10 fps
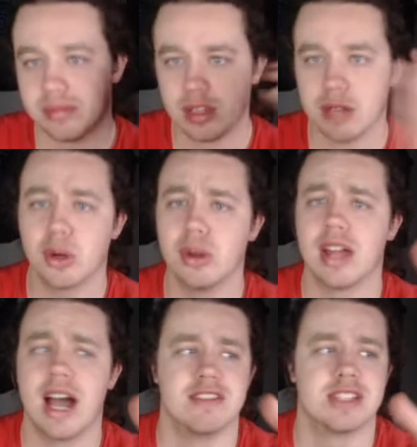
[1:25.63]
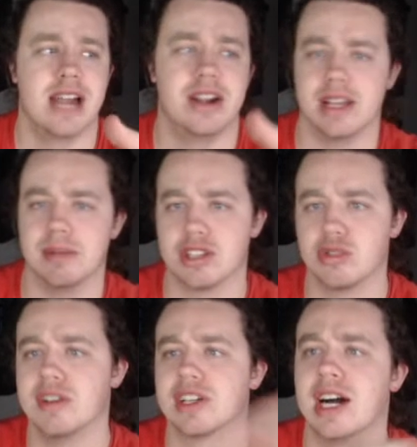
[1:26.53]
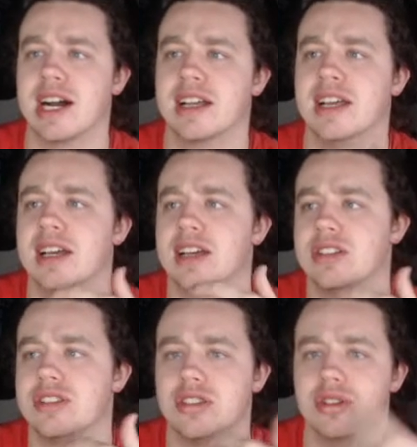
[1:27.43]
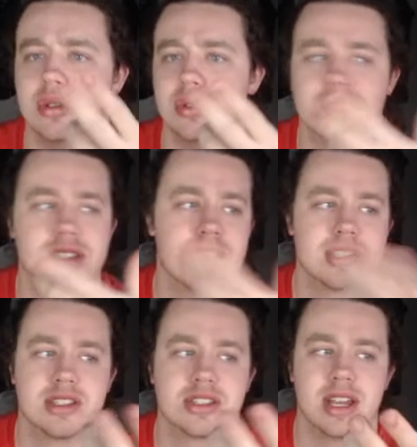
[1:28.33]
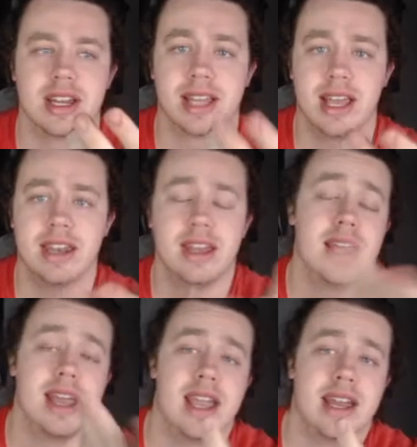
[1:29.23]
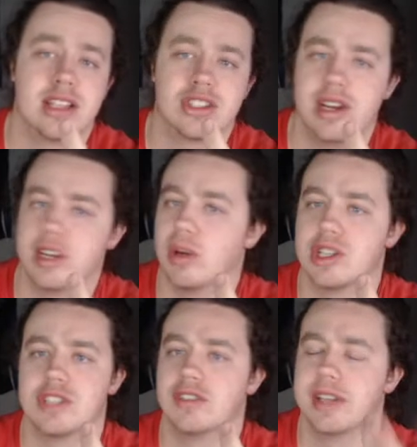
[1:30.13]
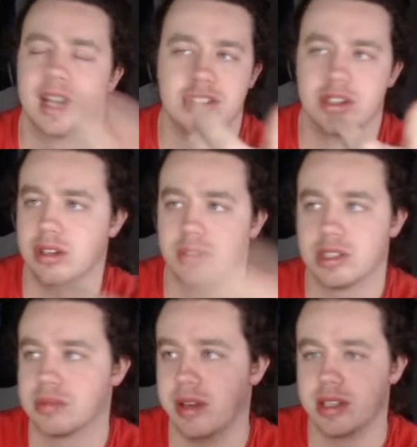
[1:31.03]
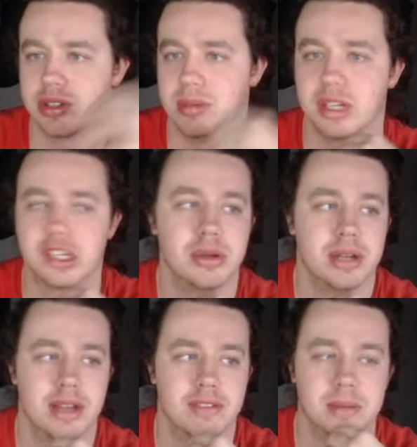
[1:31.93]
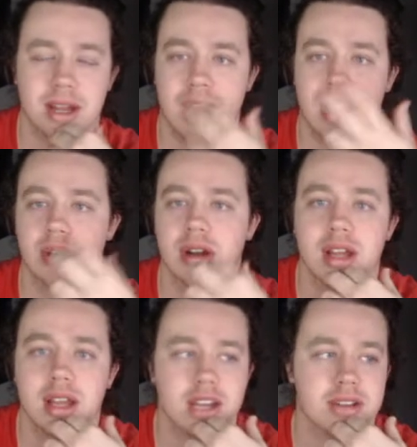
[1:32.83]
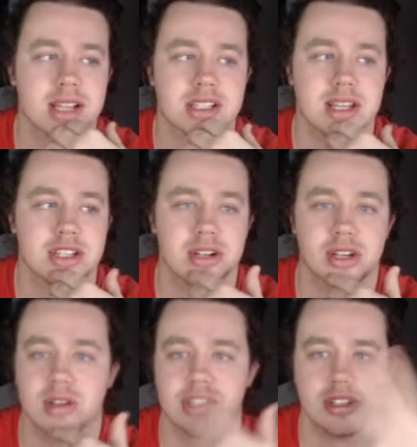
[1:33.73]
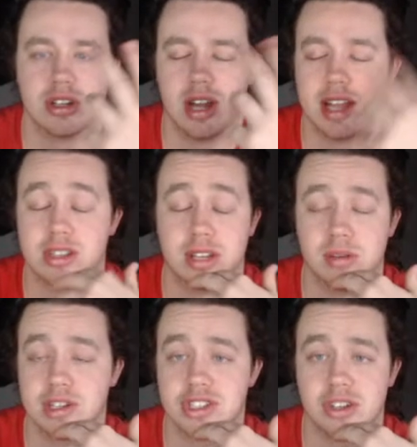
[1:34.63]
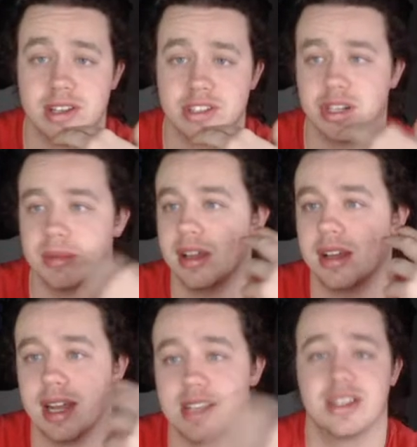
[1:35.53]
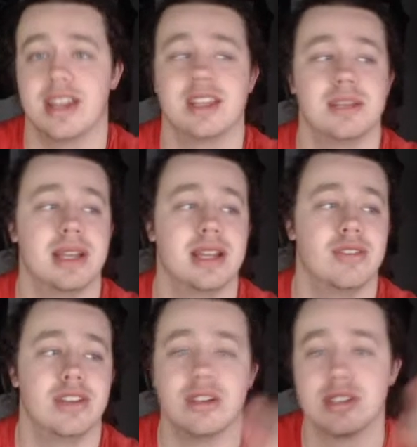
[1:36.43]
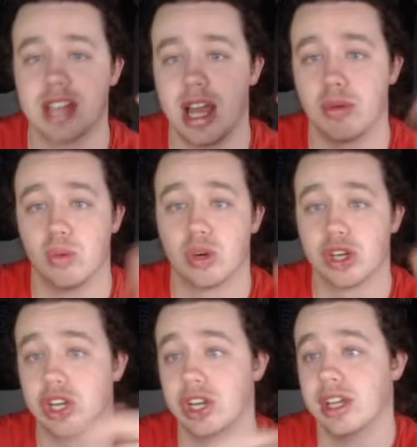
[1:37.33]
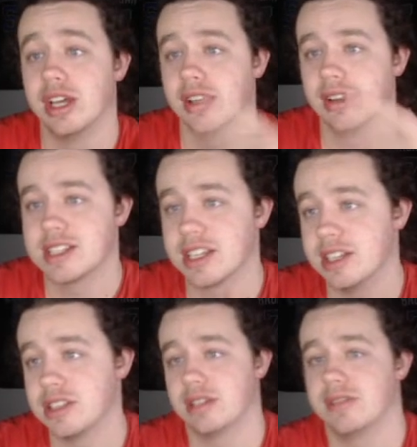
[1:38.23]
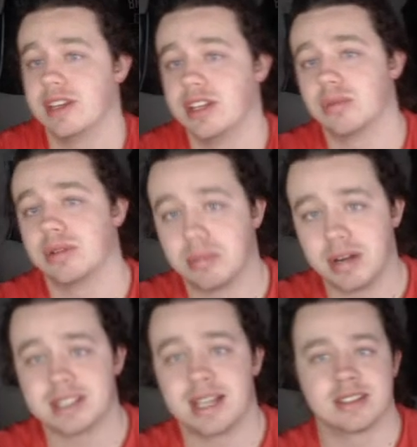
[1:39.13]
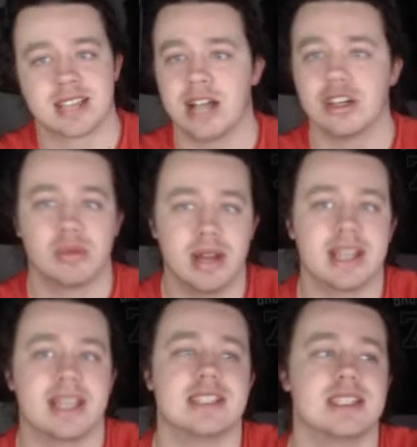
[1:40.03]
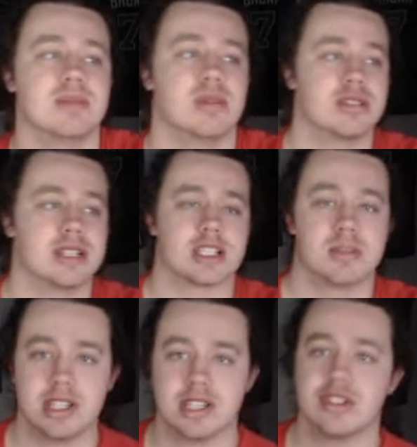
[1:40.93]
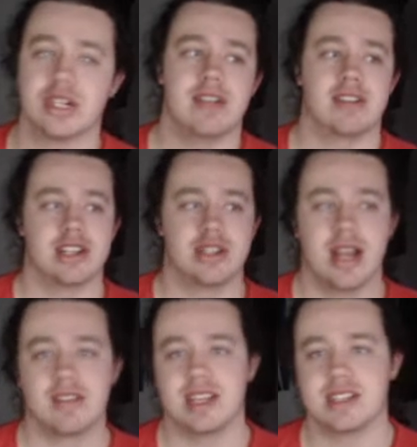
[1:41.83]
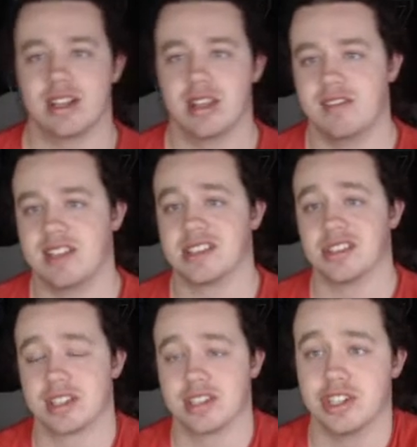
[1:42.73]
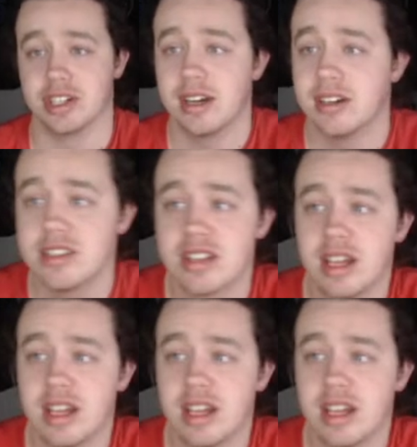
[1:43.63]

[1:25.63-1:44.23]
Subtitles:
I'm going live Saturday at about 12 o'clock to discuss this slate again and answer any questions for you guys. It'll just basically be a Q&A for about an hour, and you guys can answer any questions or ask any questions. I'll answer them. I said it at the beginning of the video this time. We're good. Let's get into the video. We're break down. Tyler Reddick is the most expensive driver on DraftKings at $11,600.